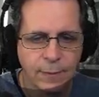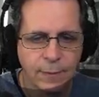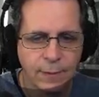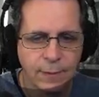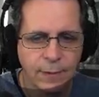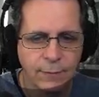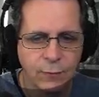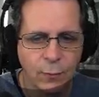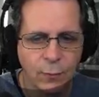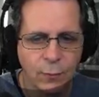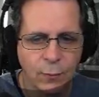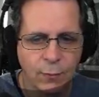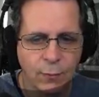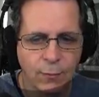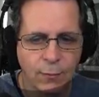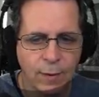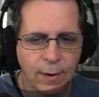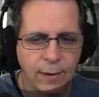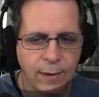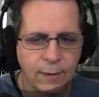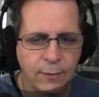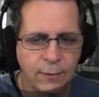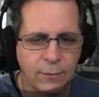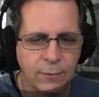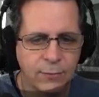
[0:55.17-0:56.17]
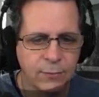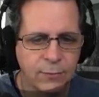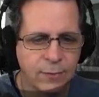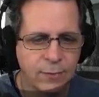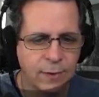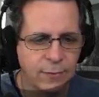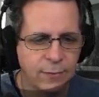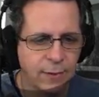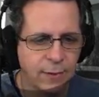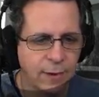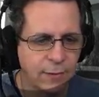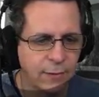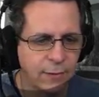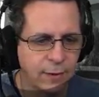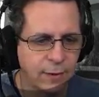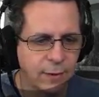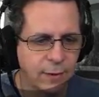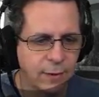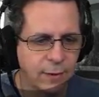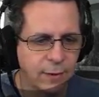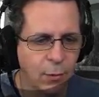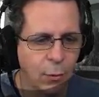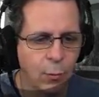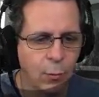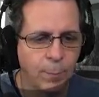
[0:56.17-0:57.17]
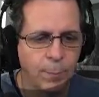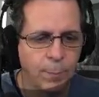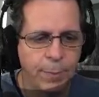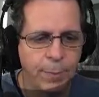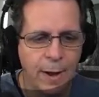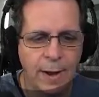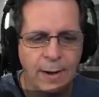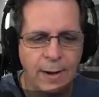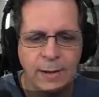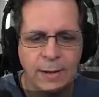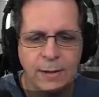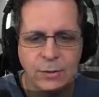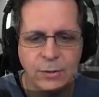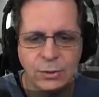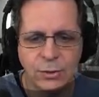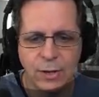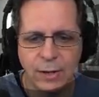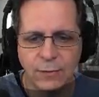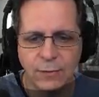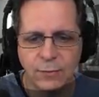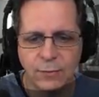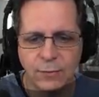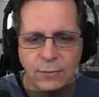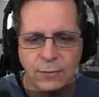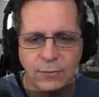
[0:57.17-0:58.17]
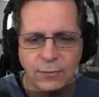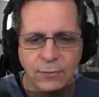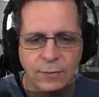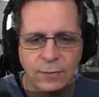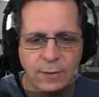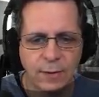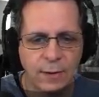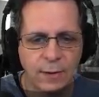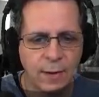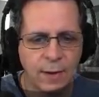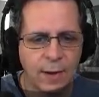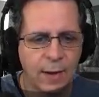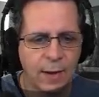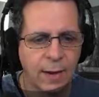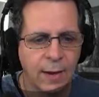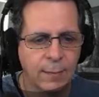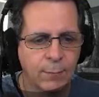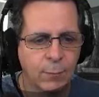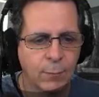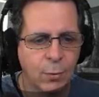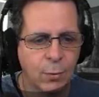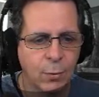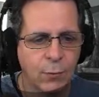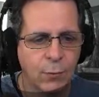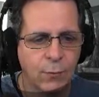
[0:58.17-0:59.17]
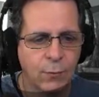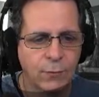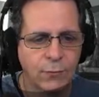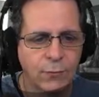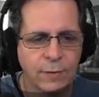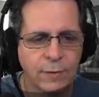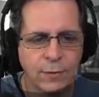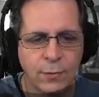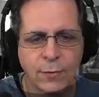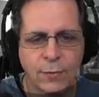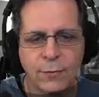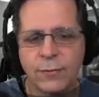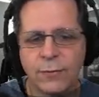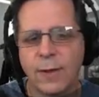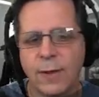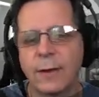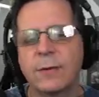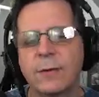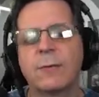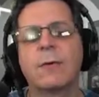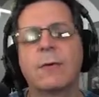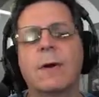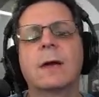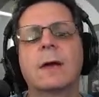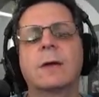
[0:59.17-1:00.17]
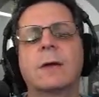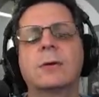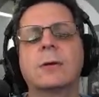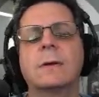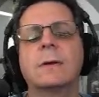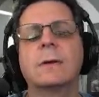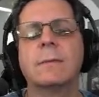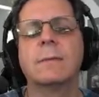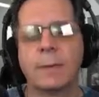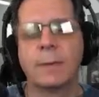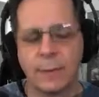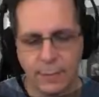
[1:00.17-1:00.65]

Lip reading: left or right, you see that the whole body changes and moves and looks that direction.